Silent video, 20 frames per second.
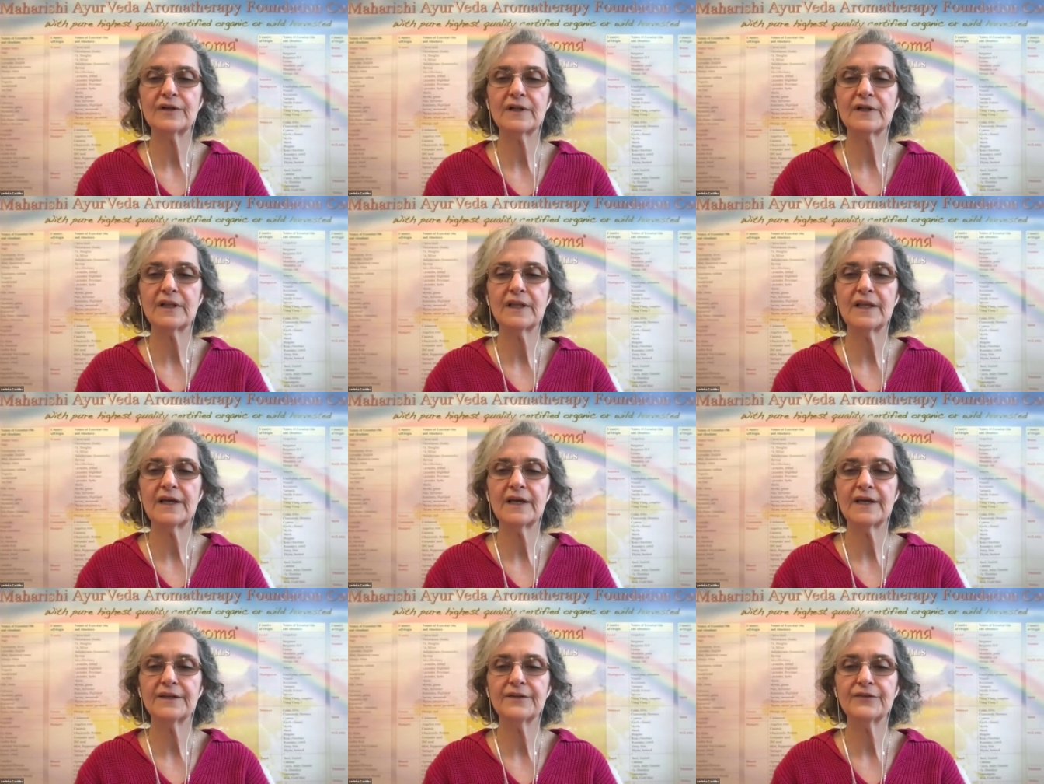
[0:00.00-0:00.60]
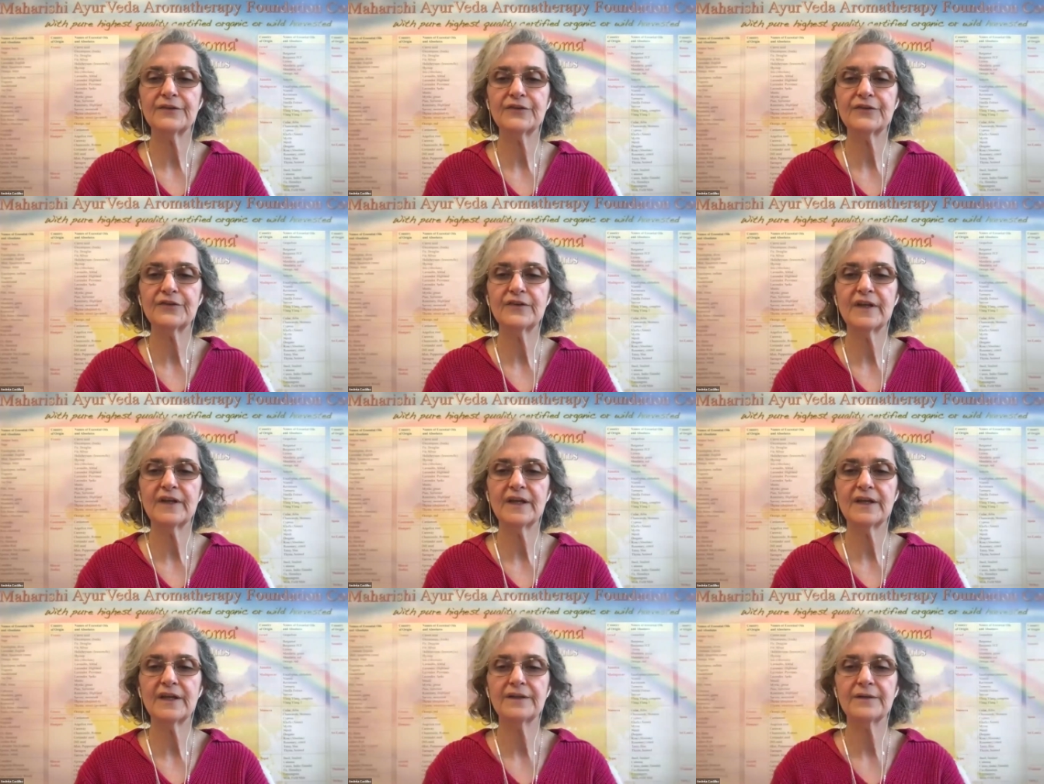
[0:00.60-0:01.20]
clients'
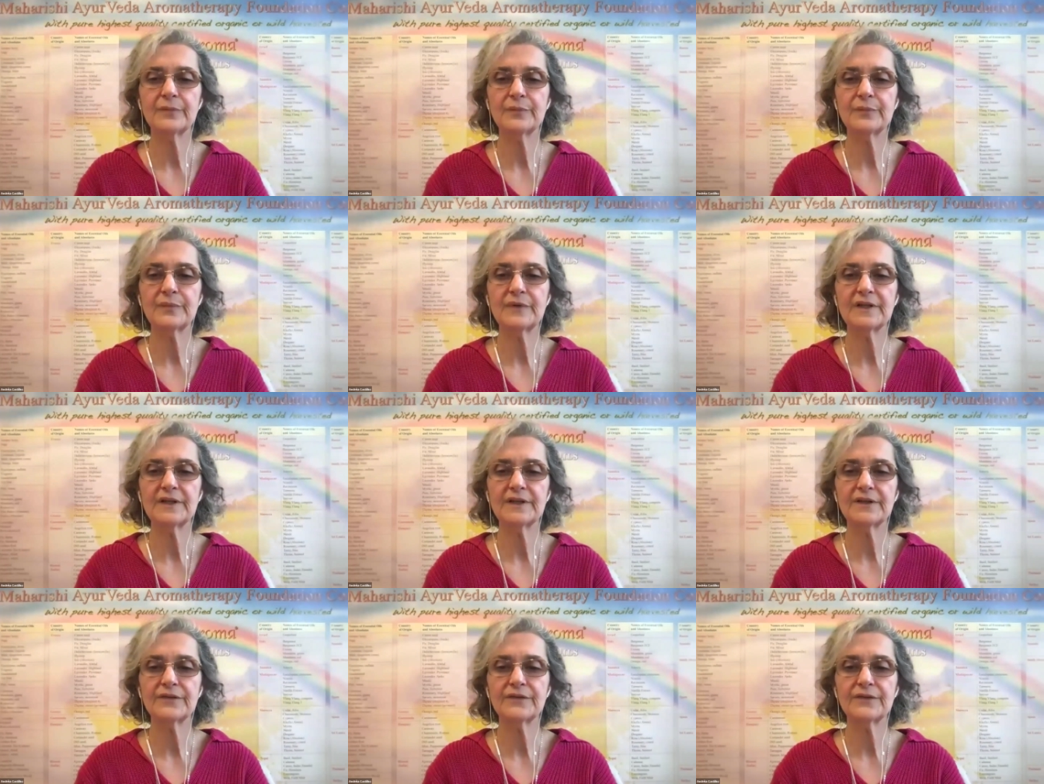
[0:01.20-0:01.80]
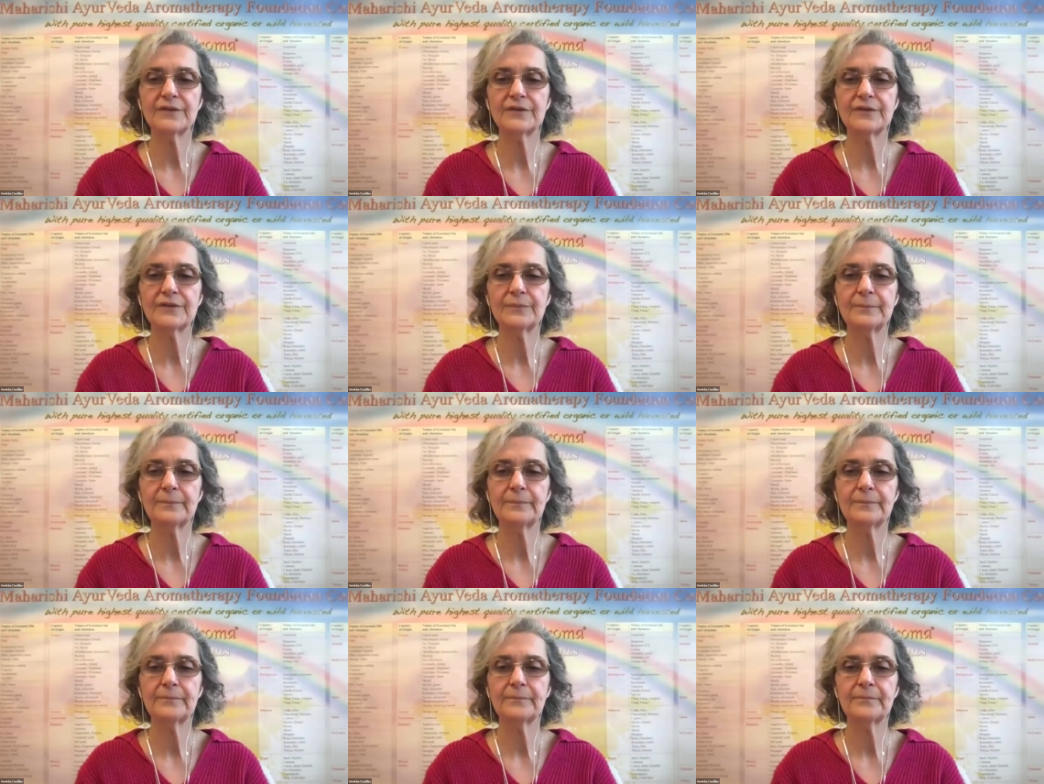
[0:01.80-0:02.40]
data, please?
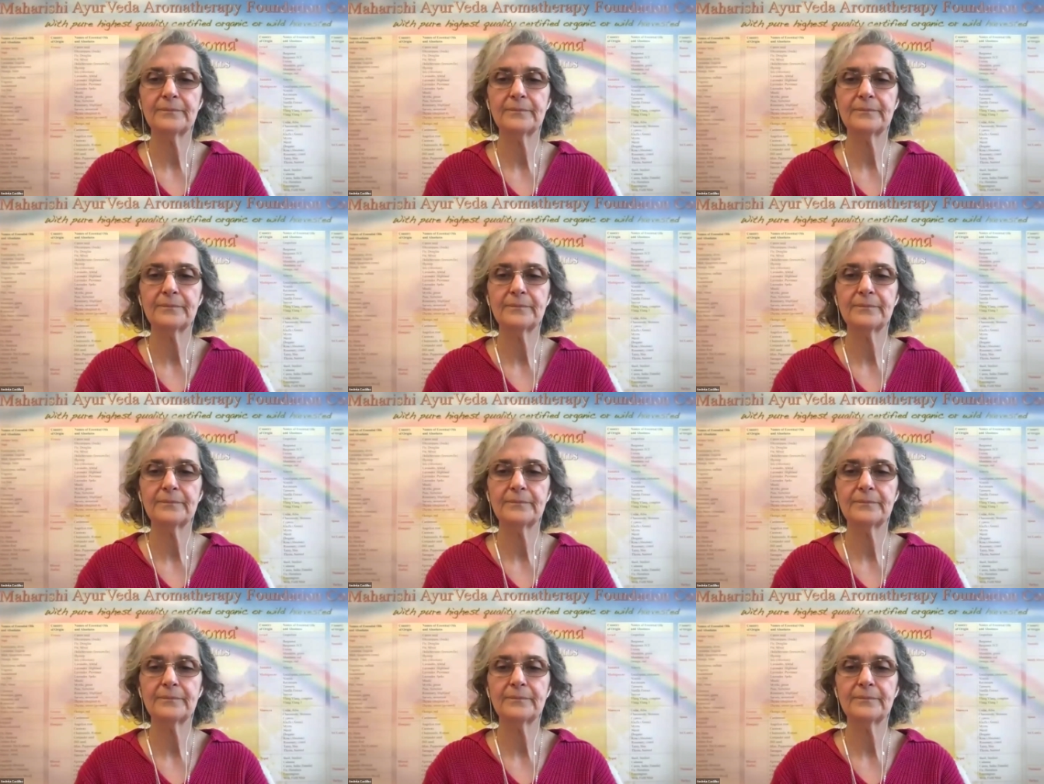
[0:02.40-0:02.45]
